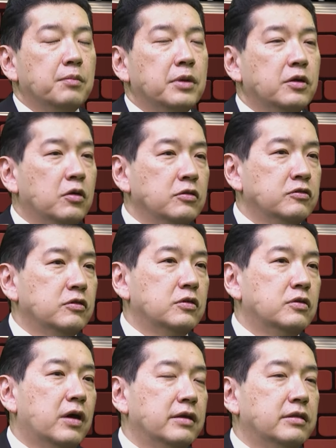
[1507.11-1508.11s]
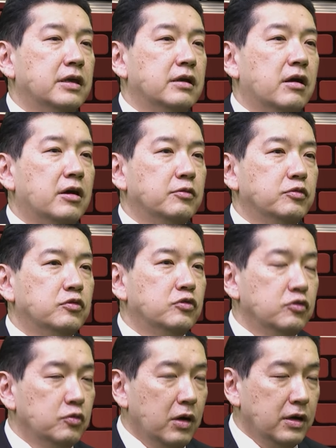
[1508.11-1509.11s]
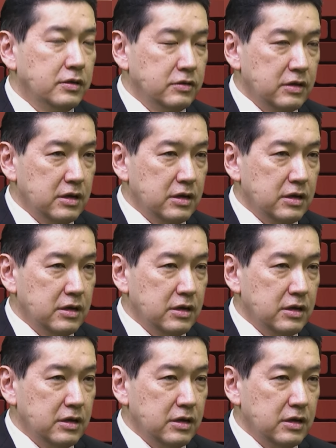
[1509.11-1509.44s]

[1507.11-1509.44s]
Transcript: But also, I think I would do want,